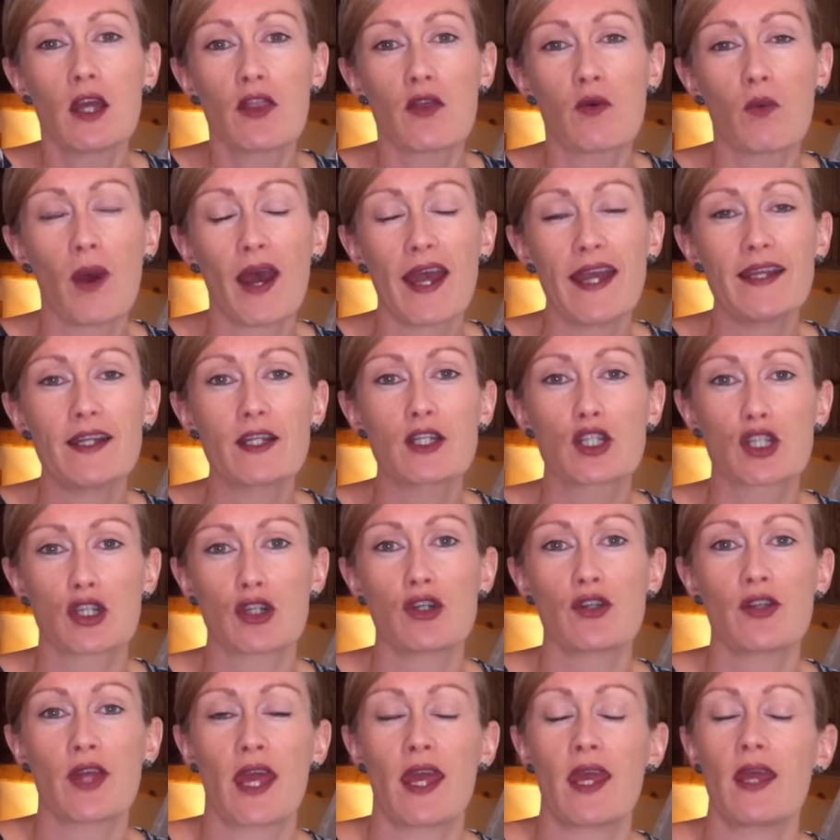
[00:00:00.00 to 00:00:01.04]
The way to
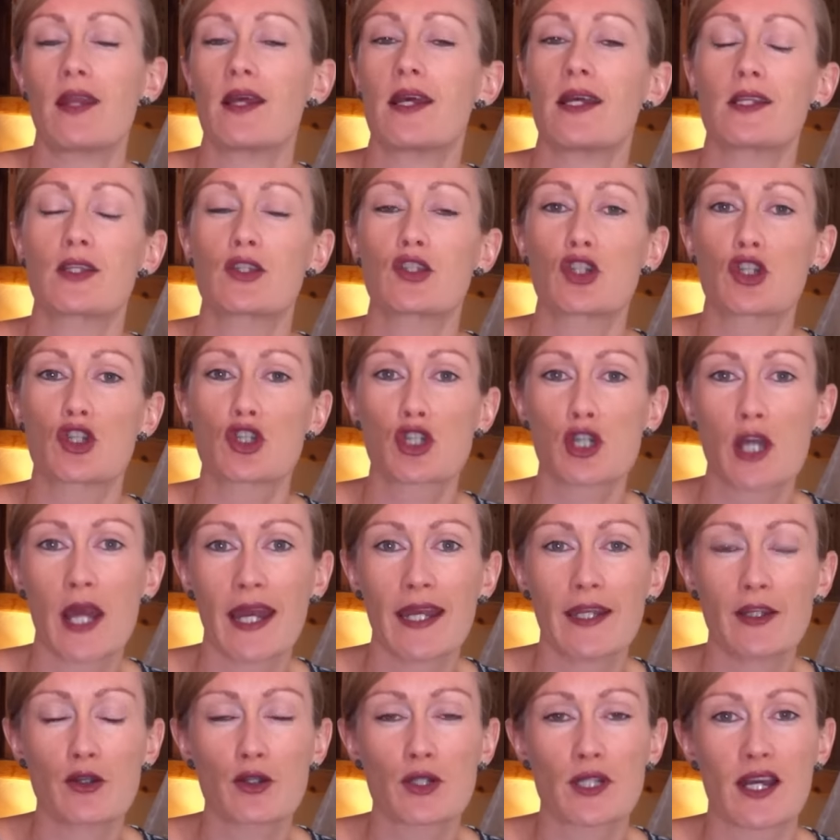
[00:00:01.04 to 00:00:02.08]
do that is to
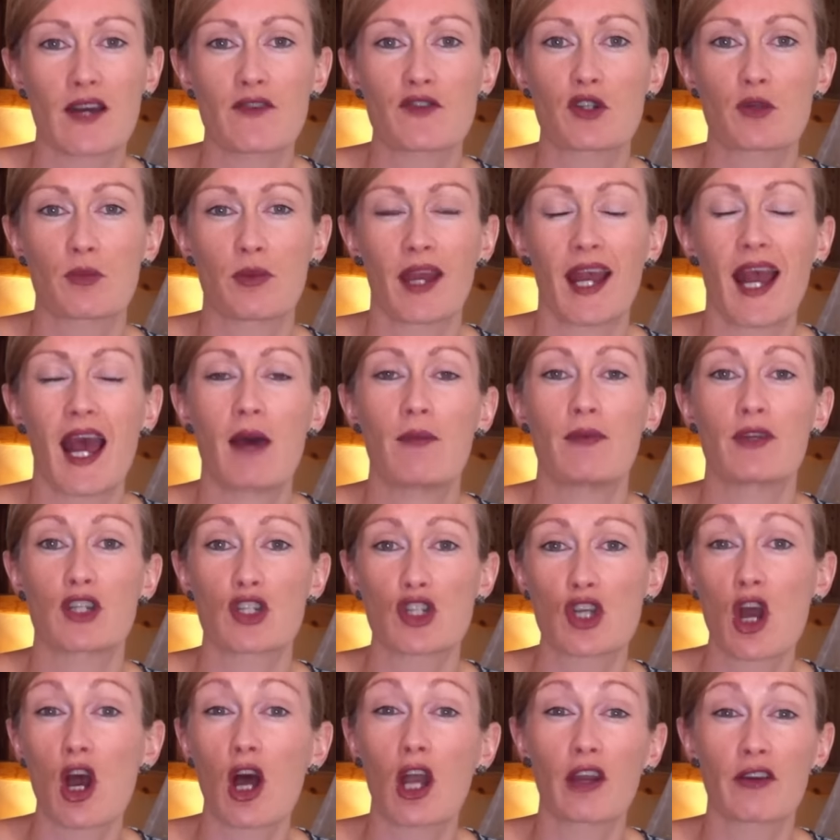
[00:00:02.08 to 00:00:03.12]
train yourself to become
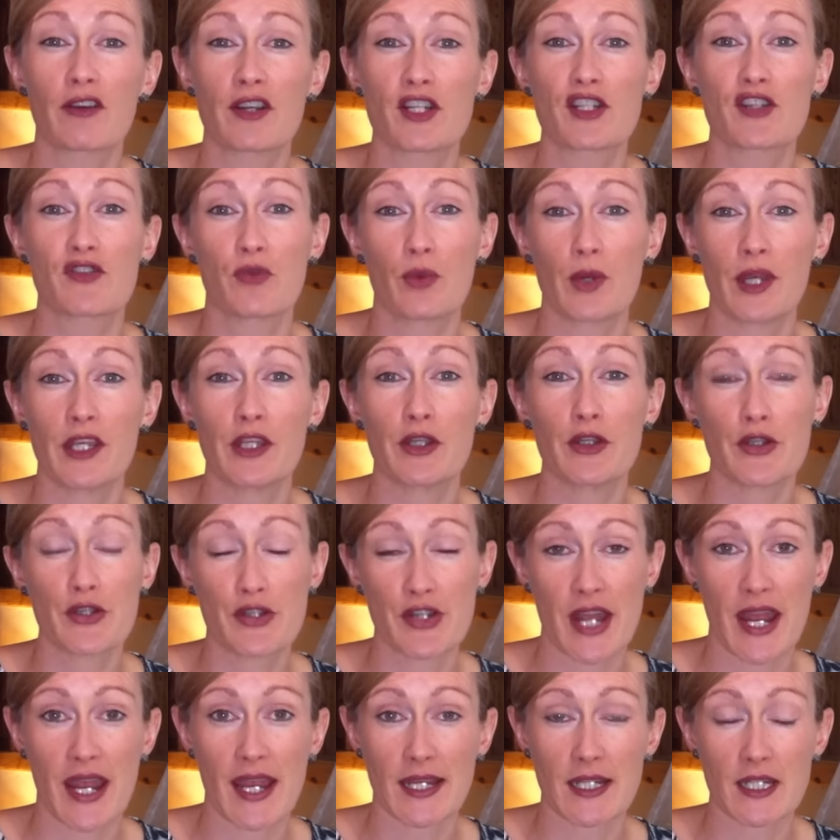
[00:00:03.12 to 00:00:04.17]
intolerant of where you
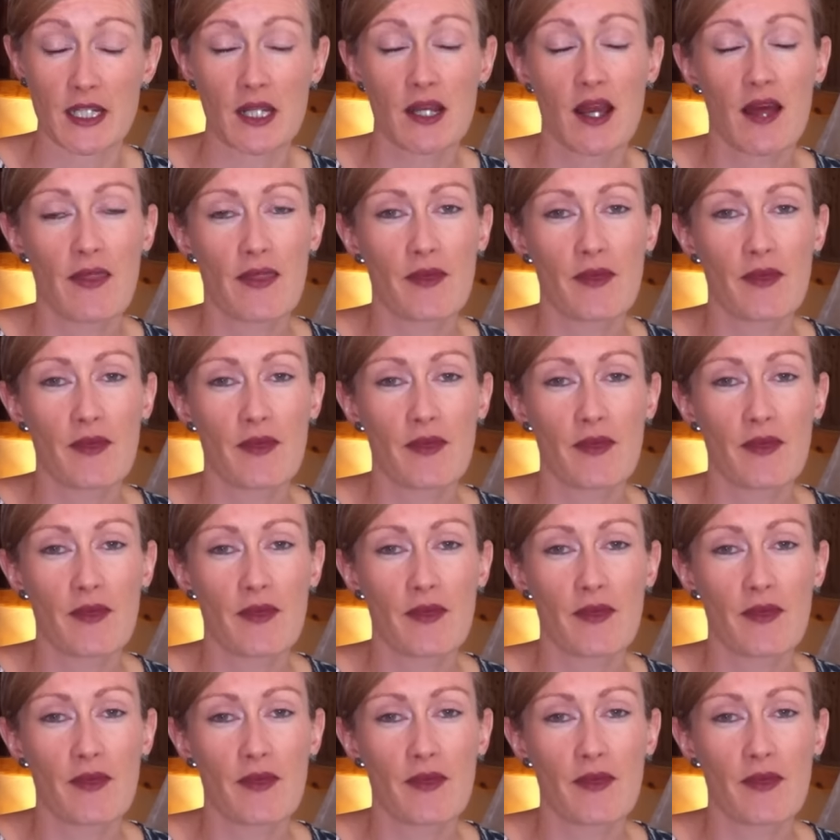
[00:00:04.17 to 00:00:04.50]
stand.